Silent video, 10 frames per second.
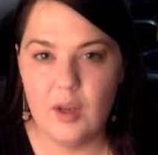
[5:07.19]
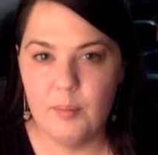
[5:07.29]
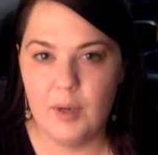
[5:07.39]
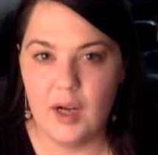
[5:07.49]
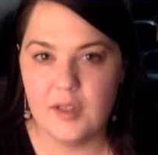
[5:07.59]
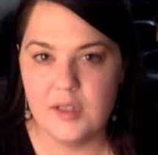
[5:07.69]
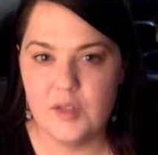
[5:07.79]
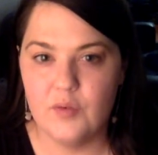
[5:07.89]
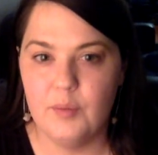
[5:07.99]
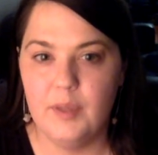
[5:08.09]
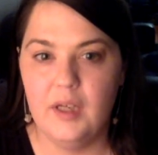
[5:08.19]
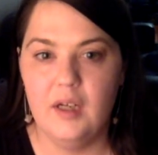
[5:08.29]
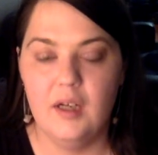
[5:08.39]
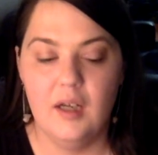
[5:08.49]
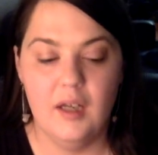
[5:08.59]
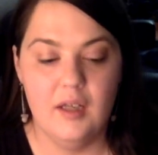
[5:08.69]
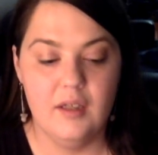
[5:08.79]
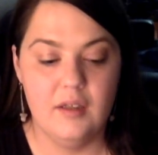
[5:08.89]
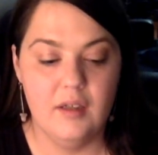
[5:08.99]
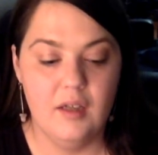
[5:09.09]
of boxes for me,
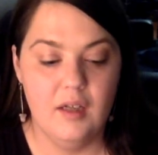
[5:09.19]
and